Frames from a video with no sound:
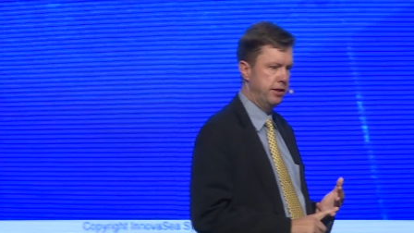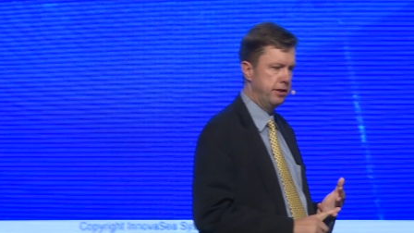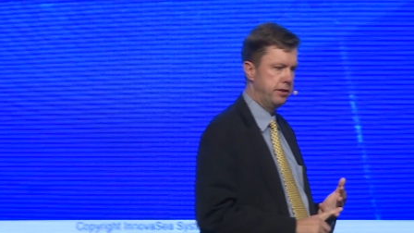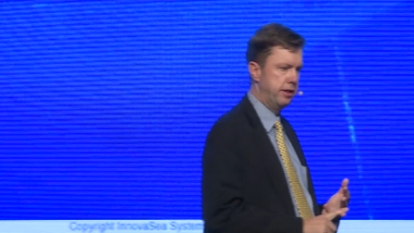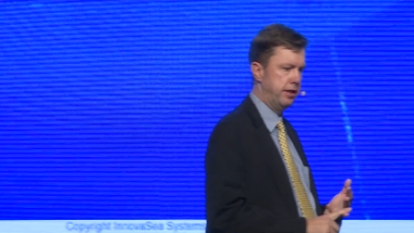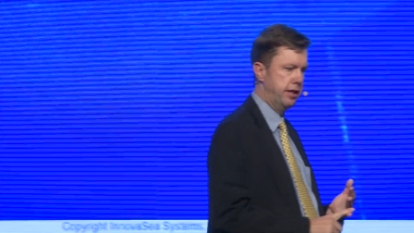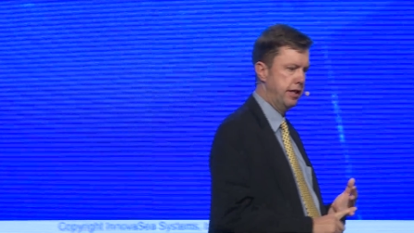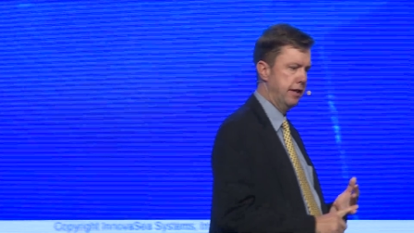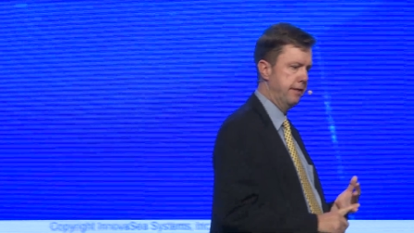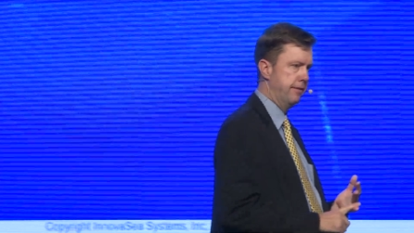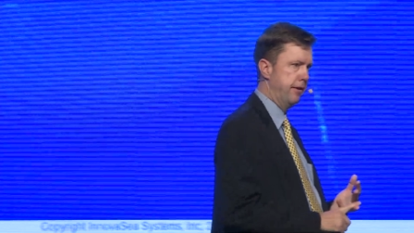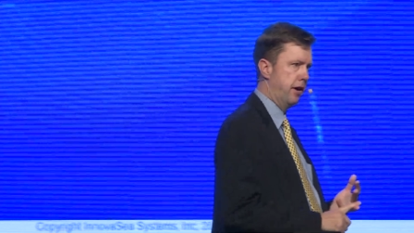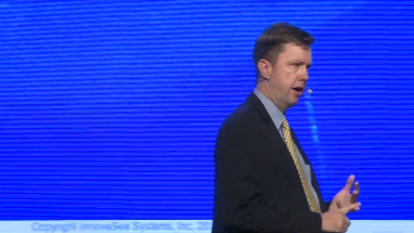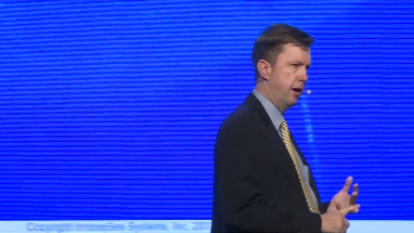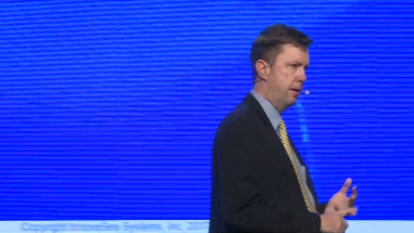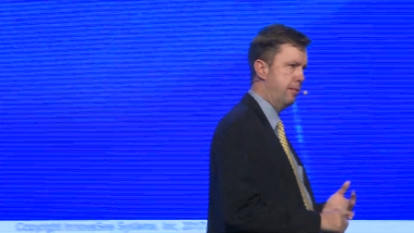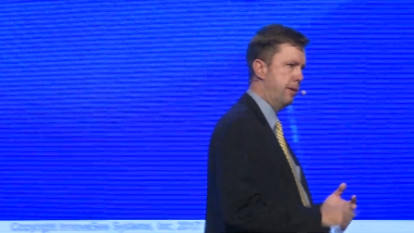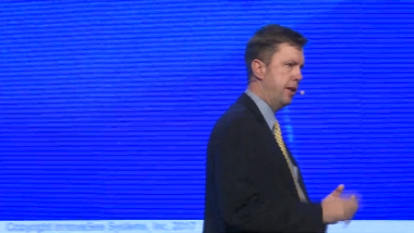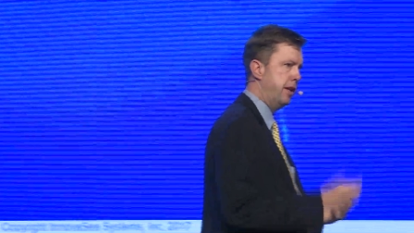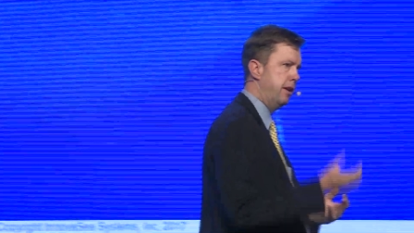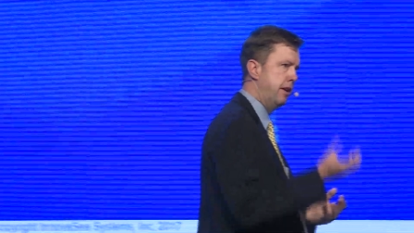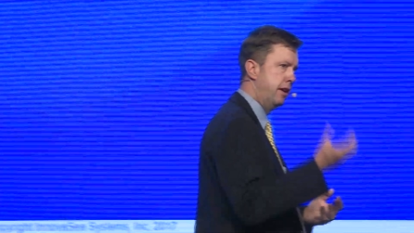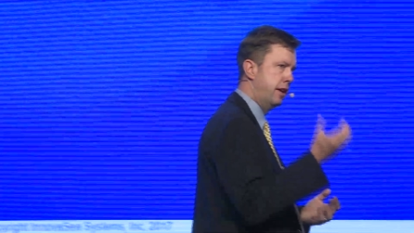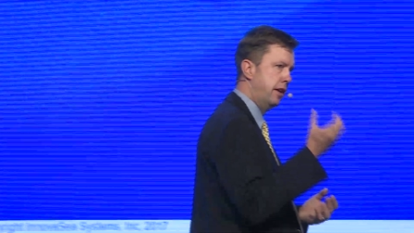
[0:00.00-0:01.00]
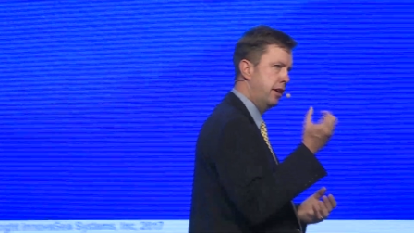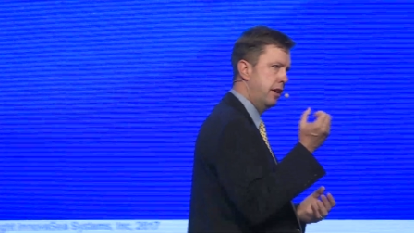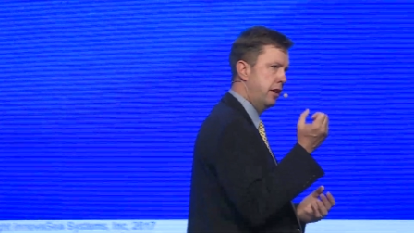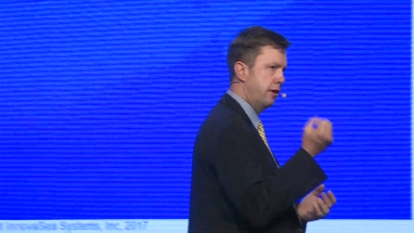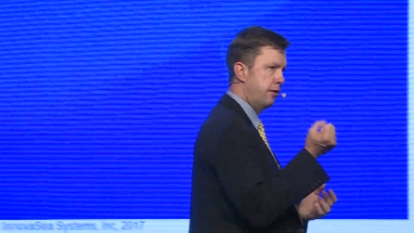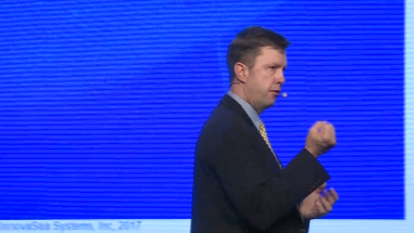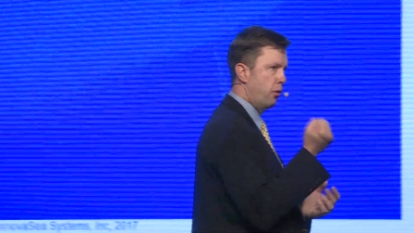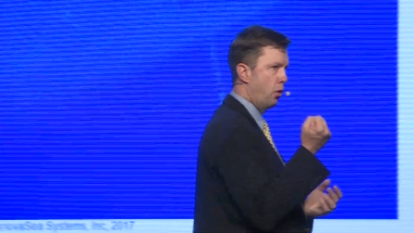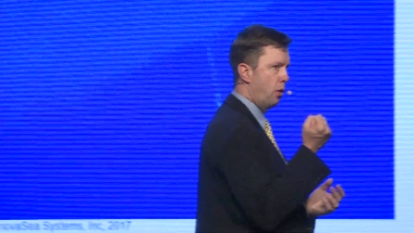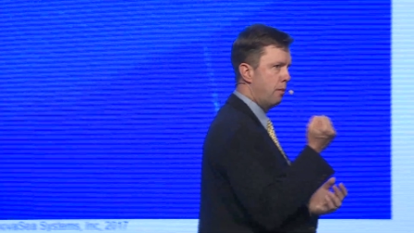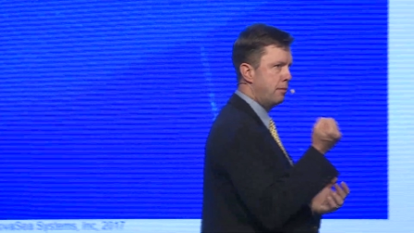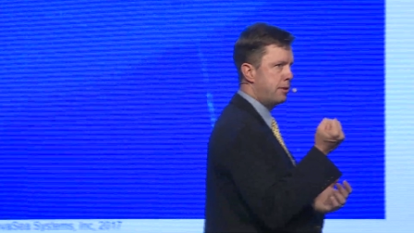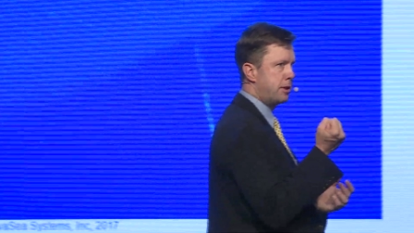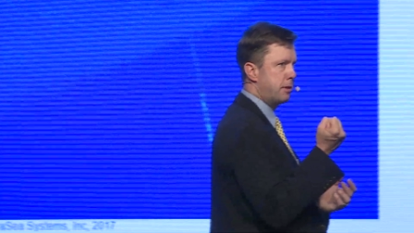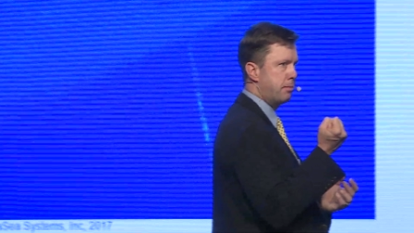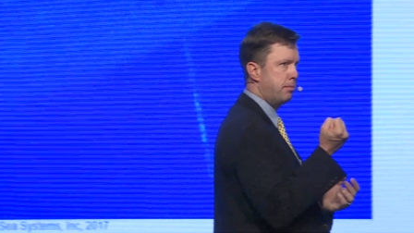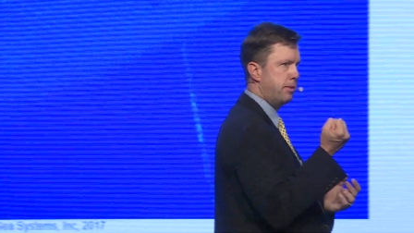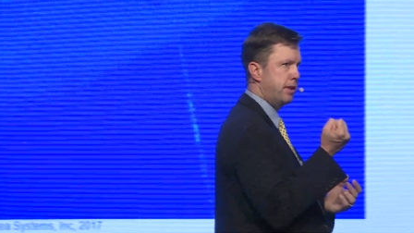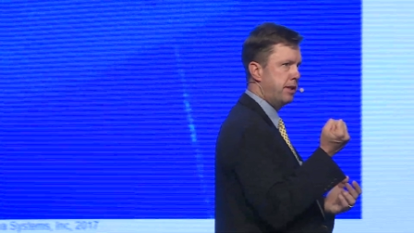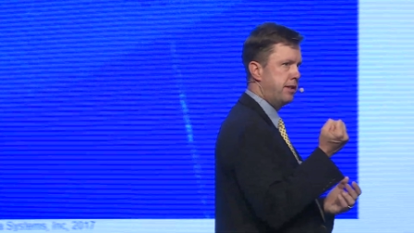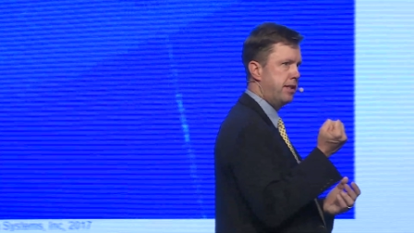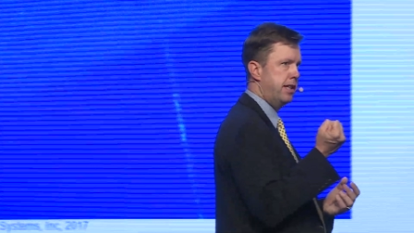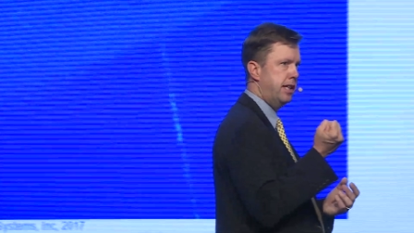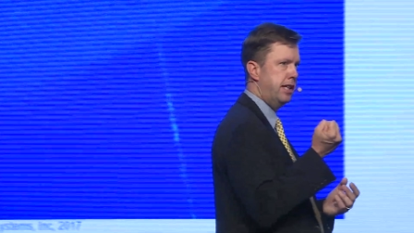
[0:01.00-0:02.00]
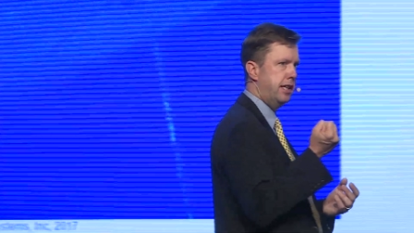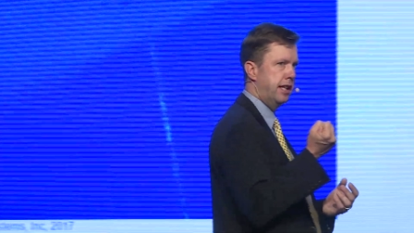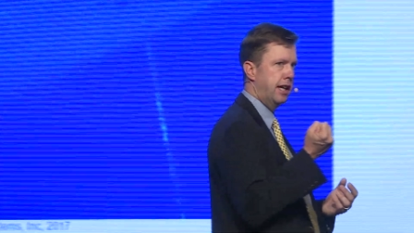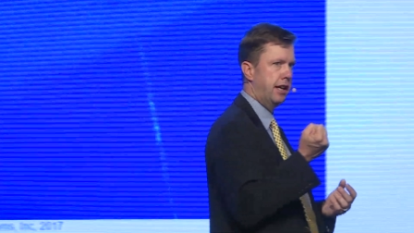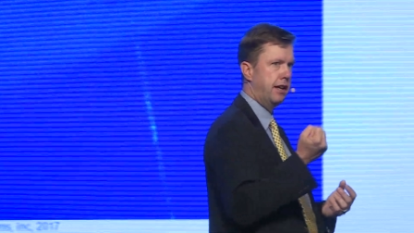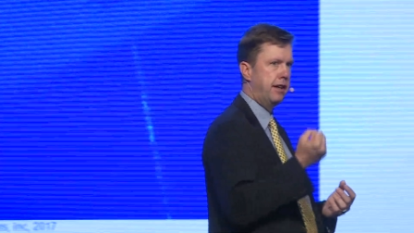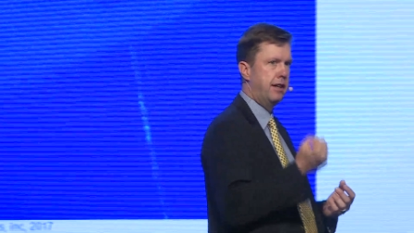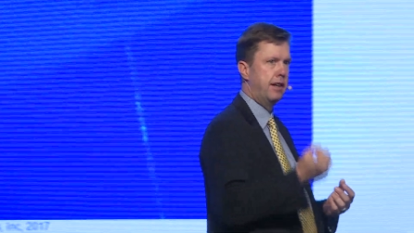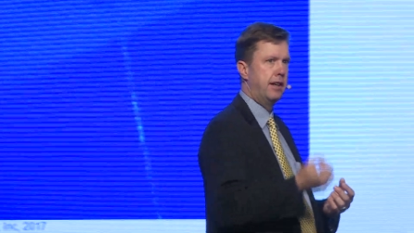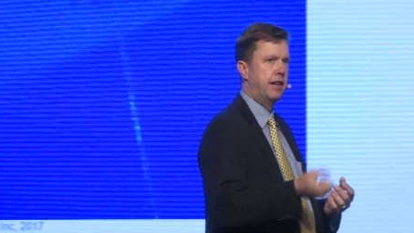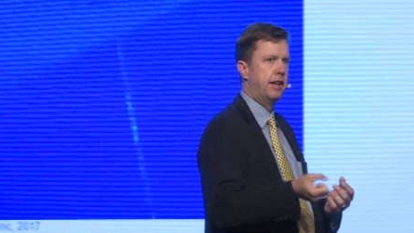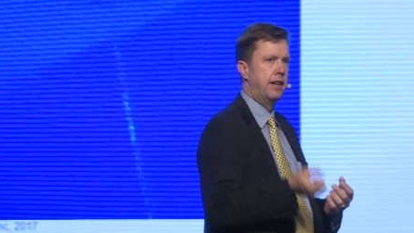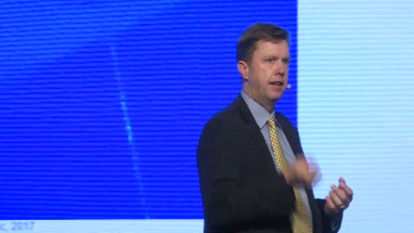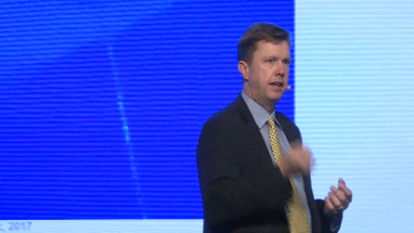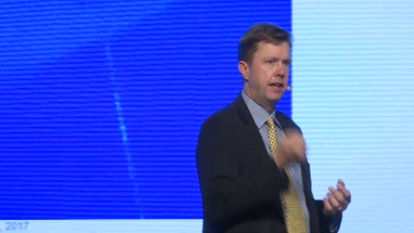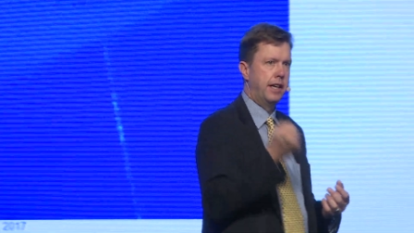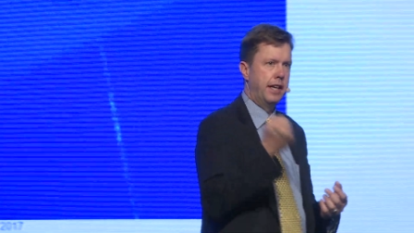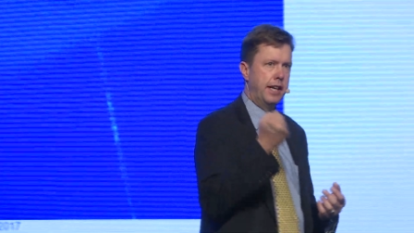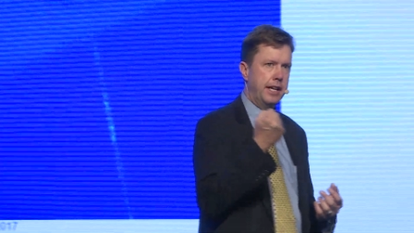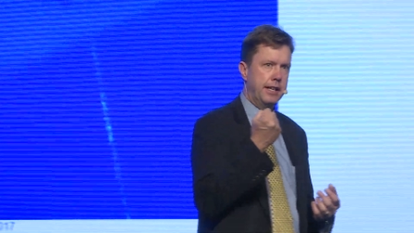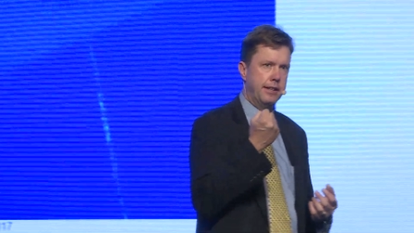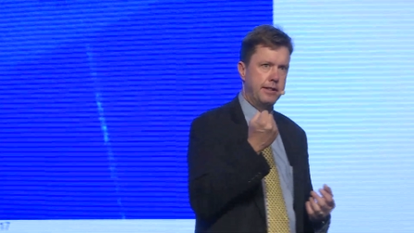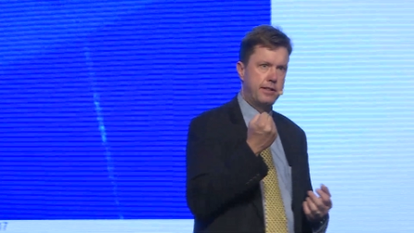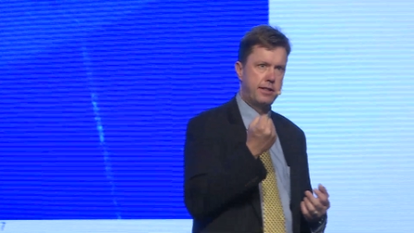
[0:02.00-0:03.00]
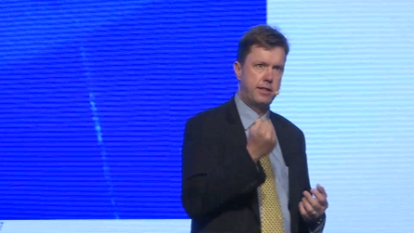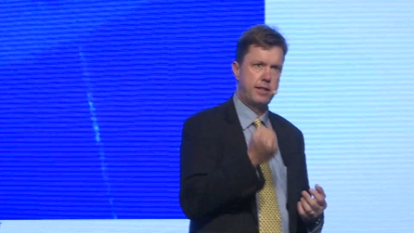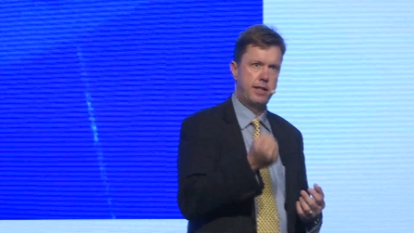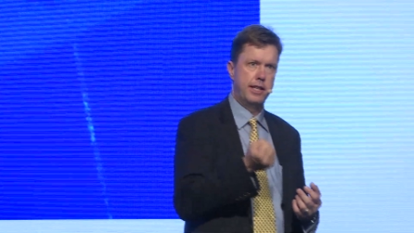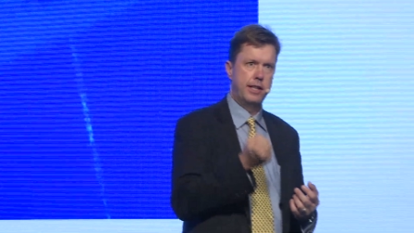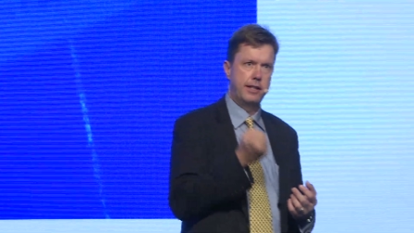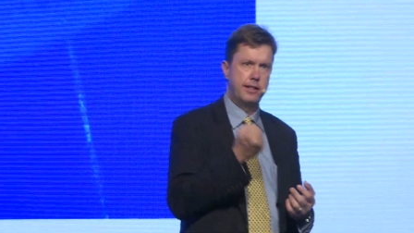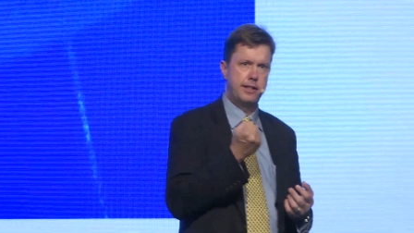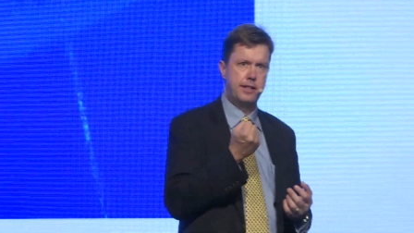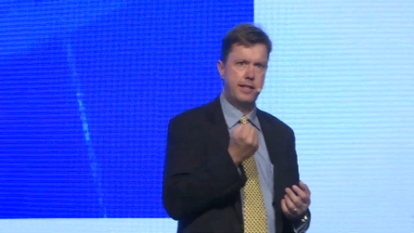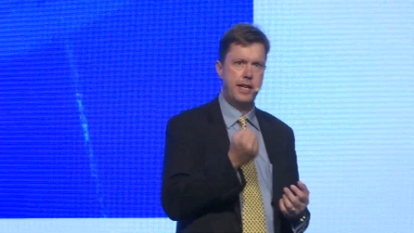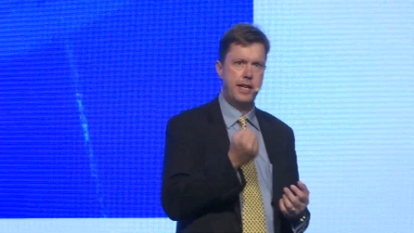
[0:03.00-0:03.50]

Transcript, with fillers: into the environment, forms a patina, and it